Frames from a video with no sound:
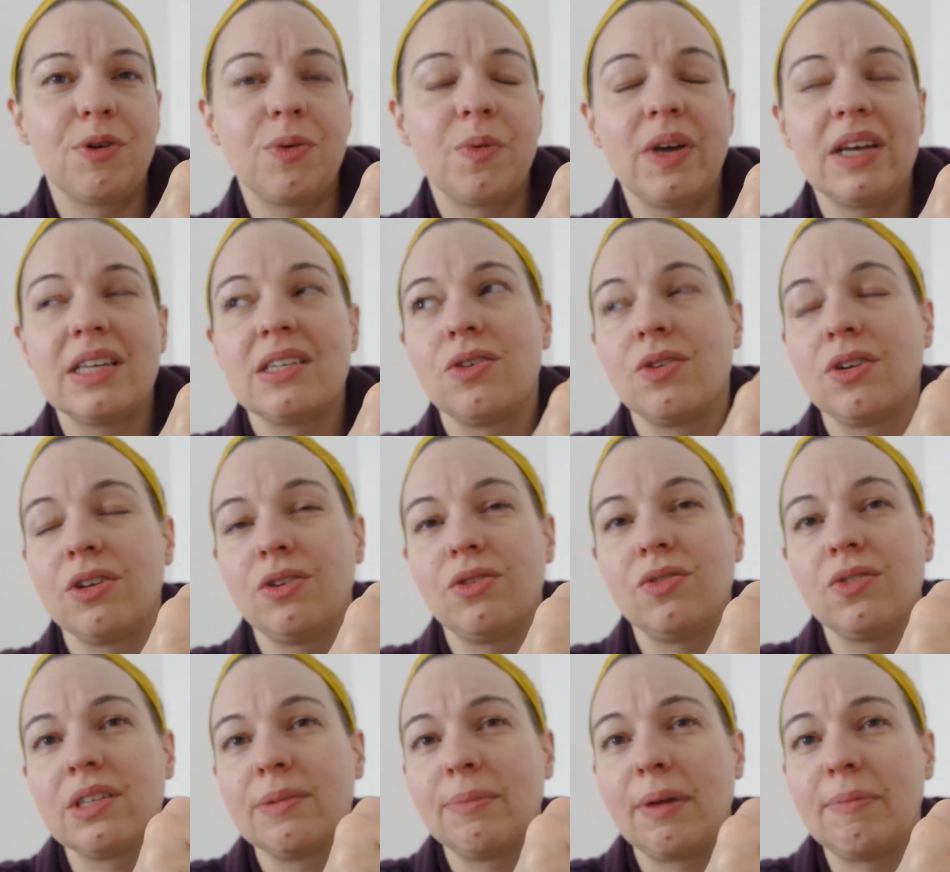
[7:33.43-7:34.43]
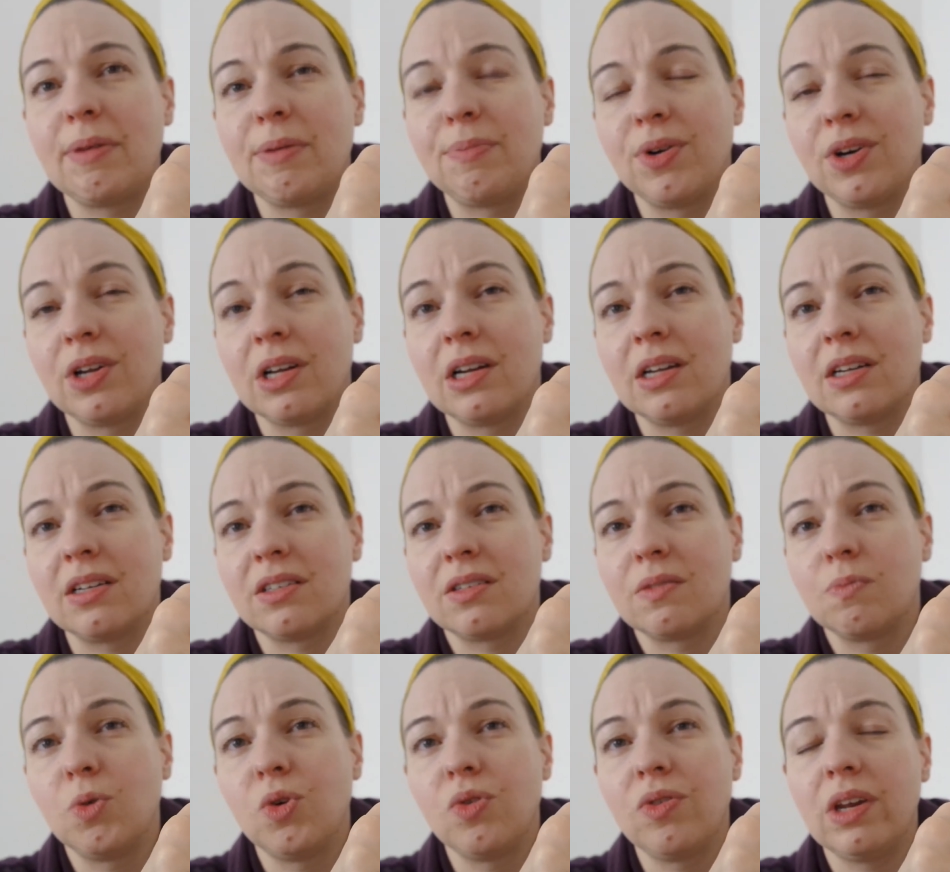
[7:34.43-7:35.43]
ways you could use it. Maybe put it in a
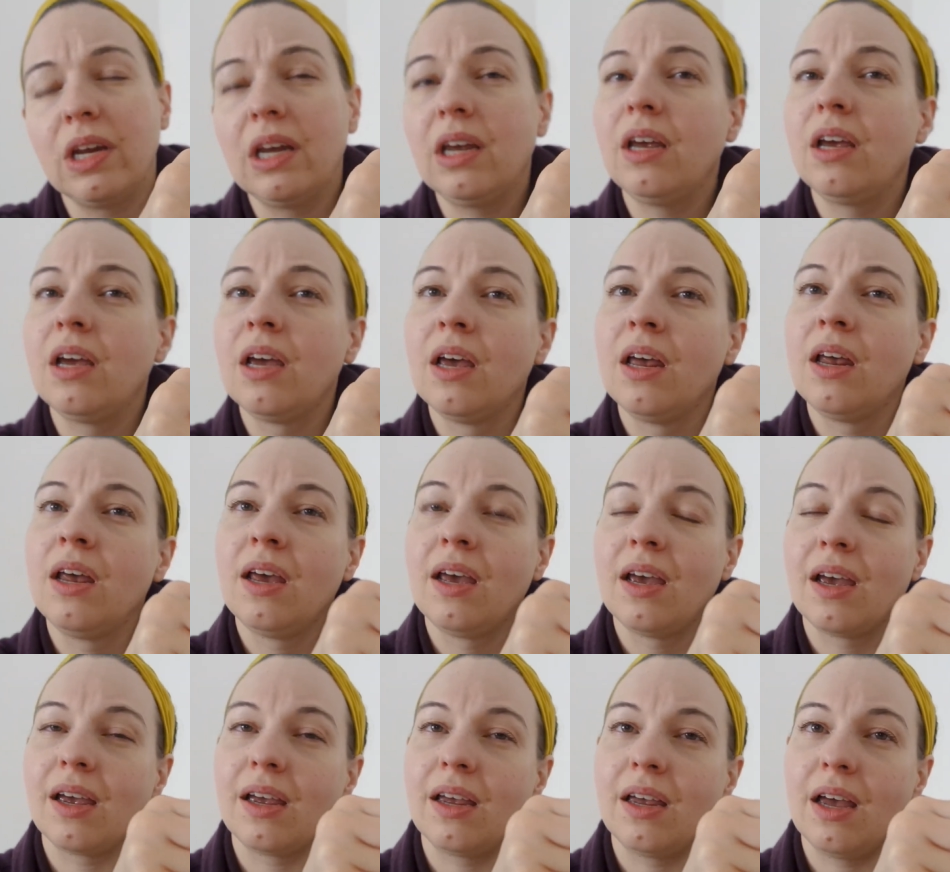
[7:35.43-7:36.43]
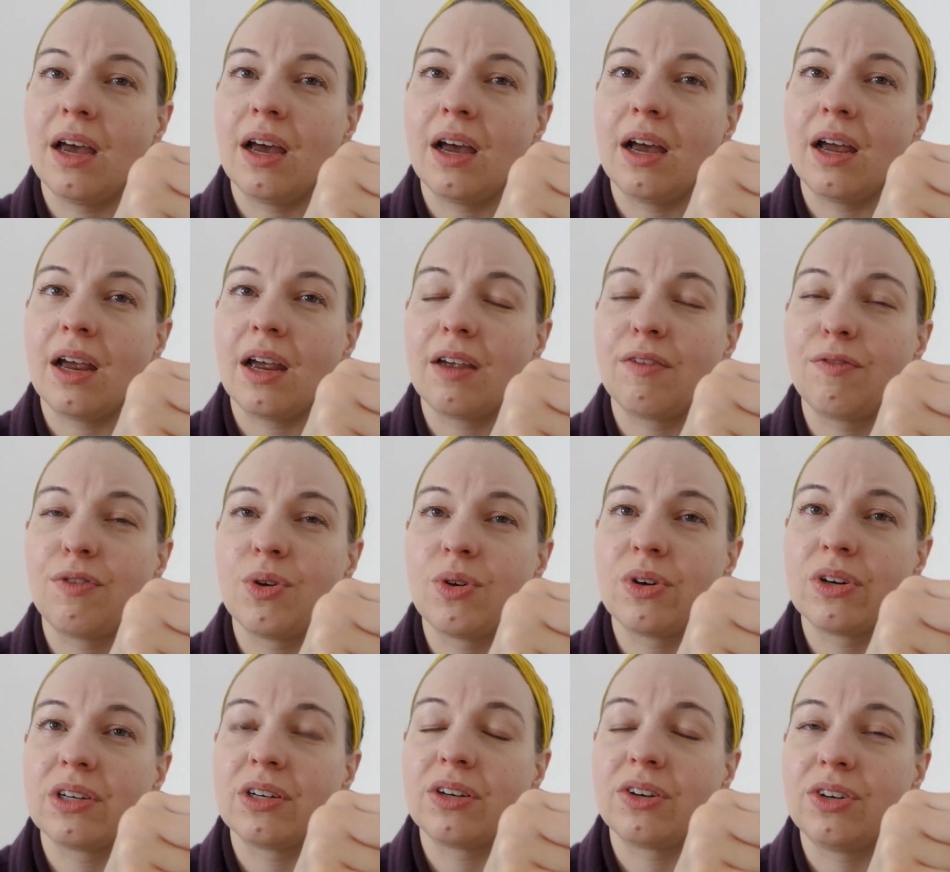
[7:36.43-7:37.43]
smoothie. If you
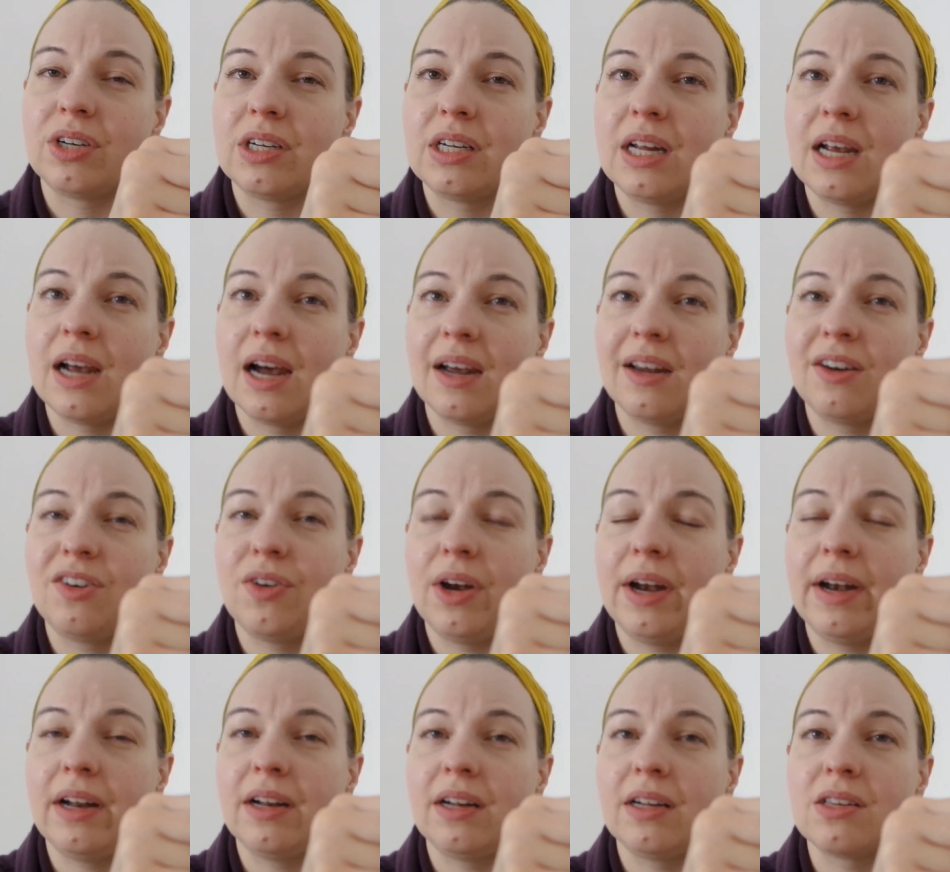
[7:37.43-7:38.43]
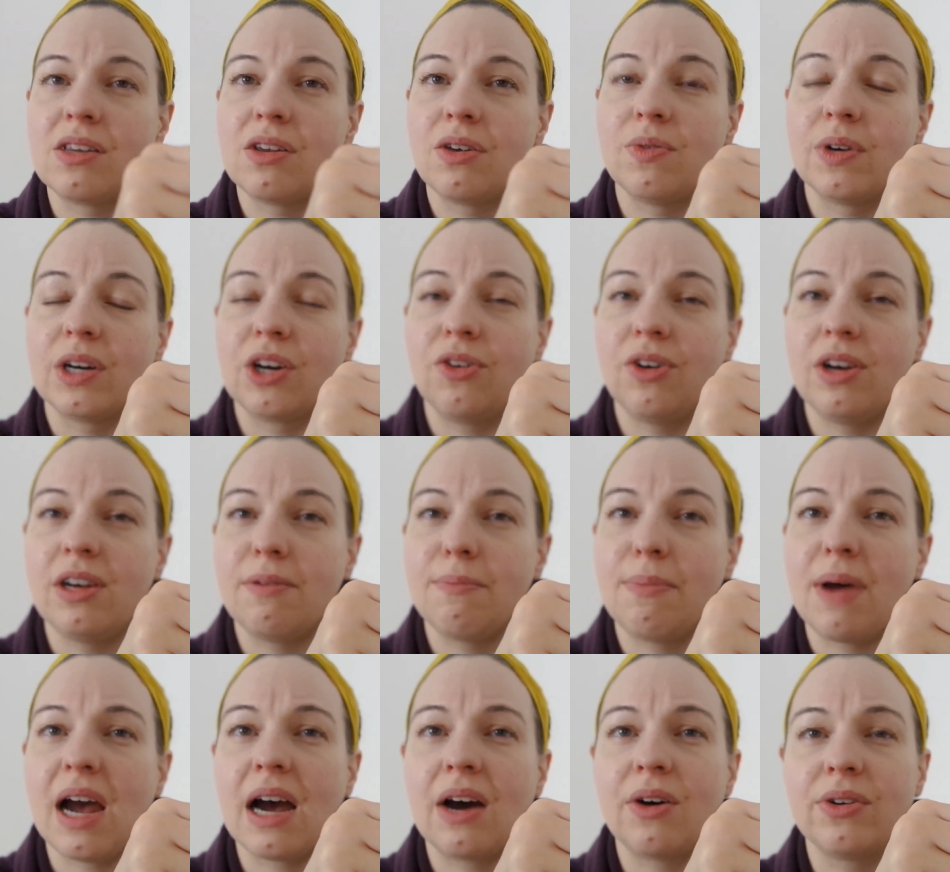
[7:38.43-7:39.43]
can dehydrate it into a green
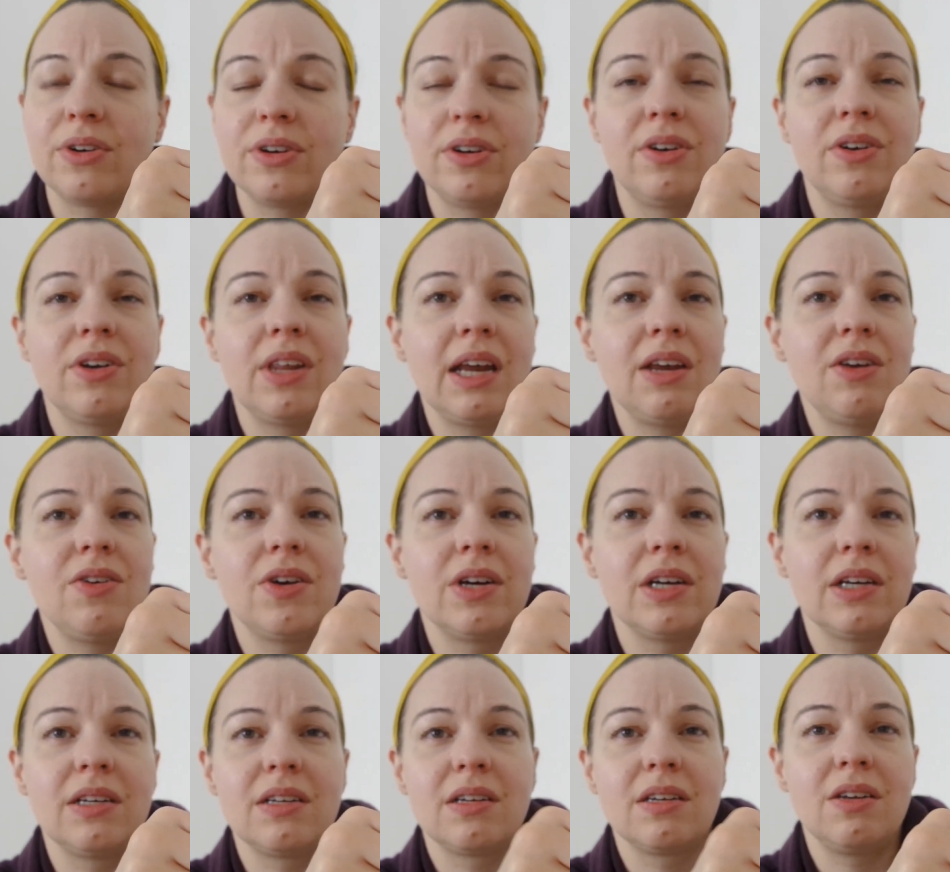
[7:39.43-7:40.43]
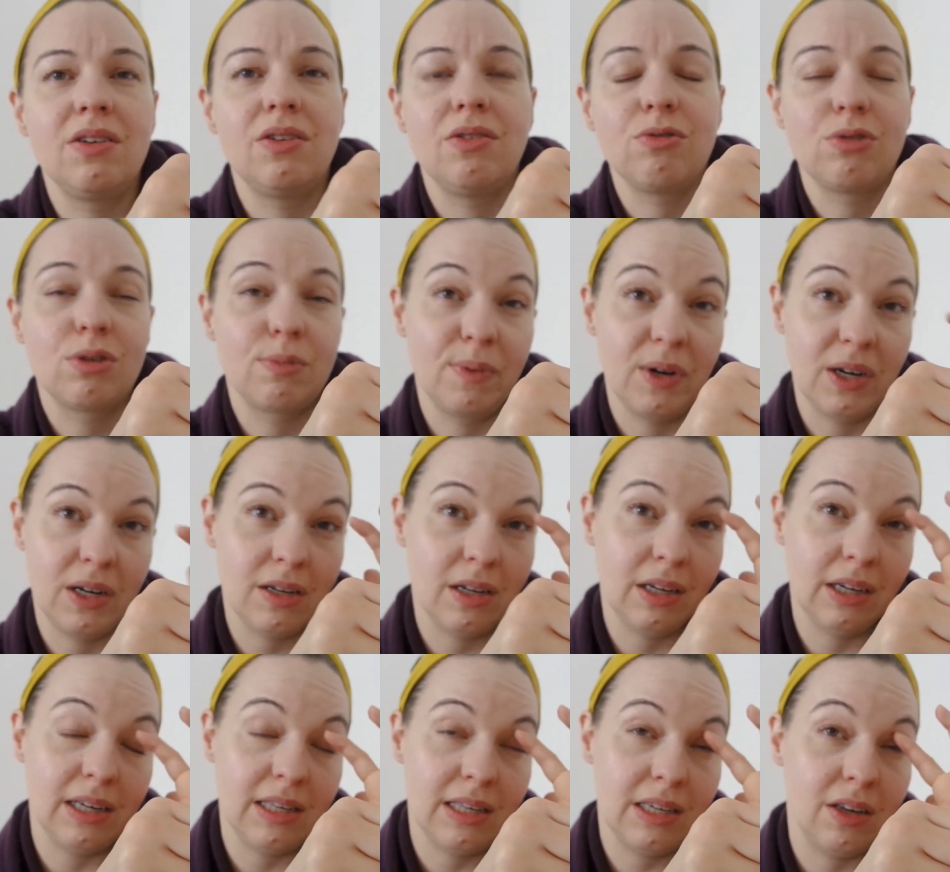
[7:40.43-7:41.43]
powder that you can, you know,
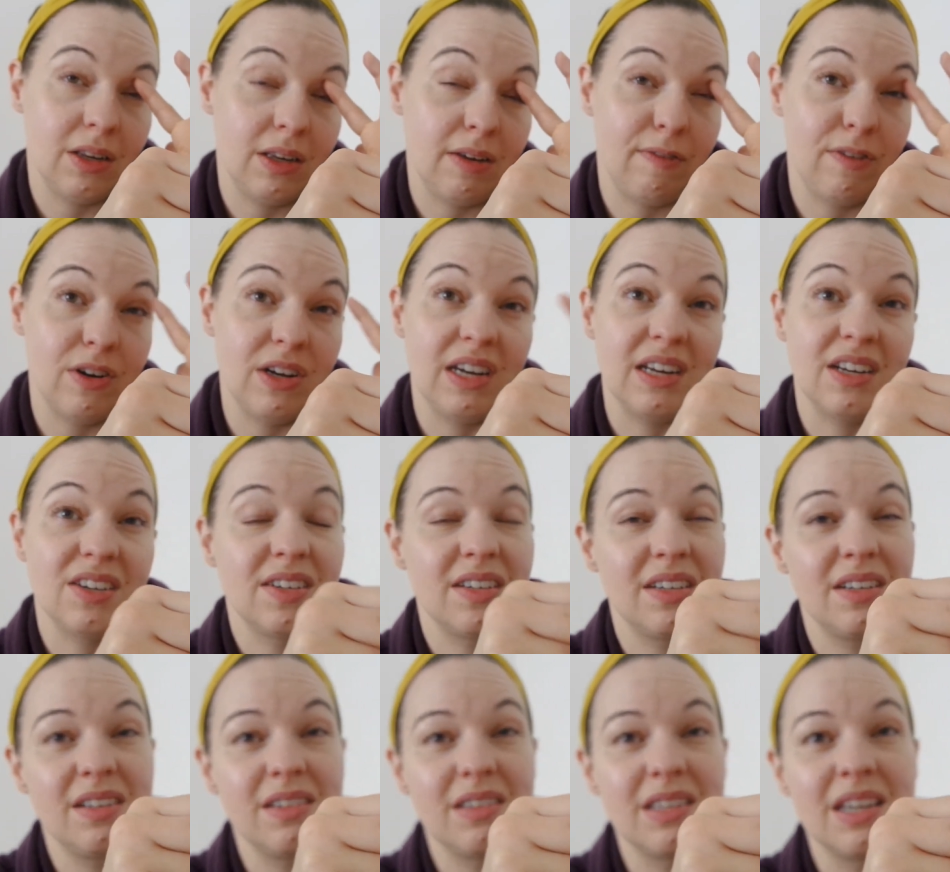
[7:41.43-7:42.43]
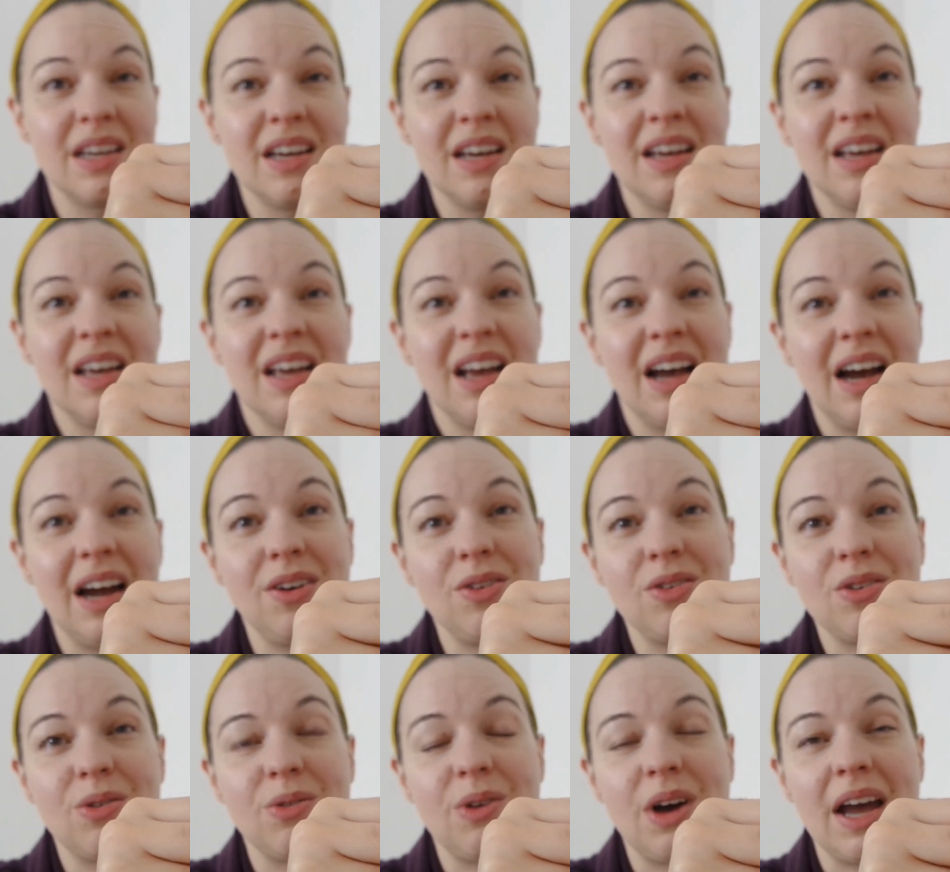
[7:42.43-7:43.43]
sprinkle into different dishes. I don't
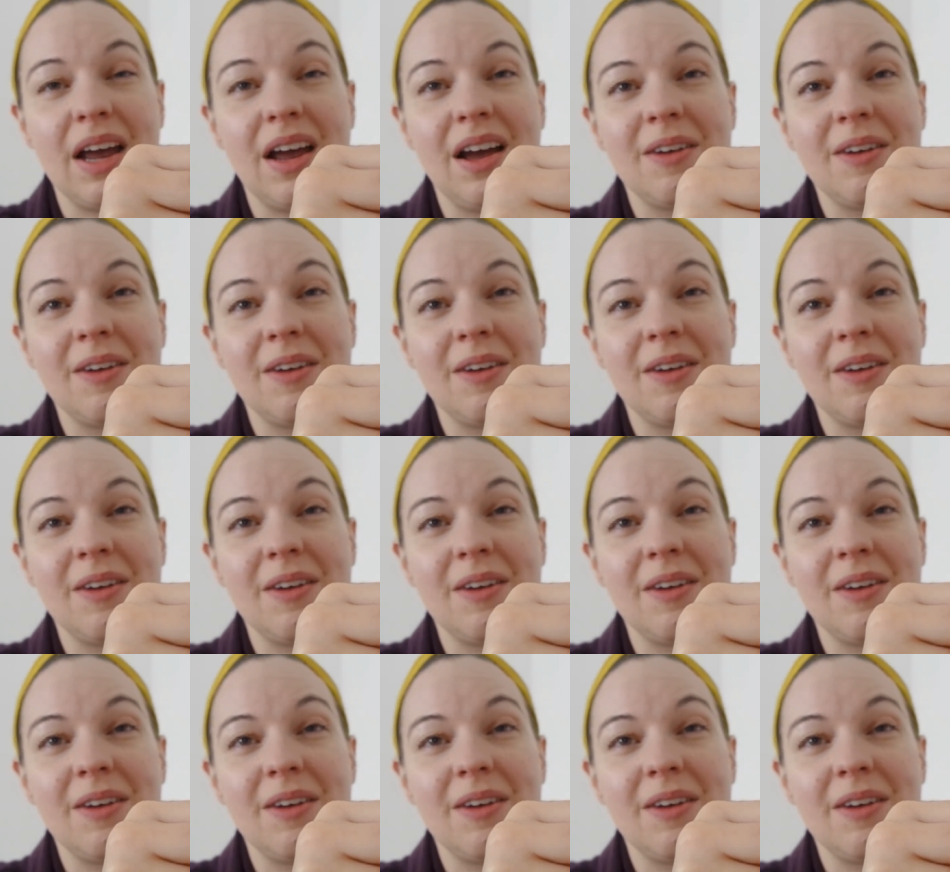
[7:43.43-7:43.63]
know.